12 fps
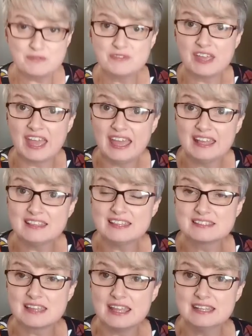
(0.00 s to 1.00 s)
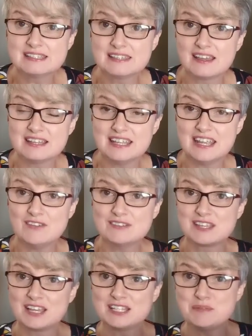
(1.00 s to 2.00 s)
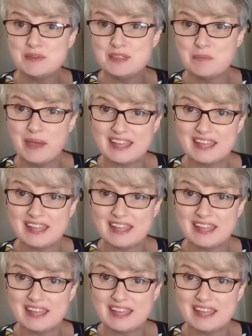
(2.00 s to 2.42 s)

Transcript: don't forget, there's inside here is going to be the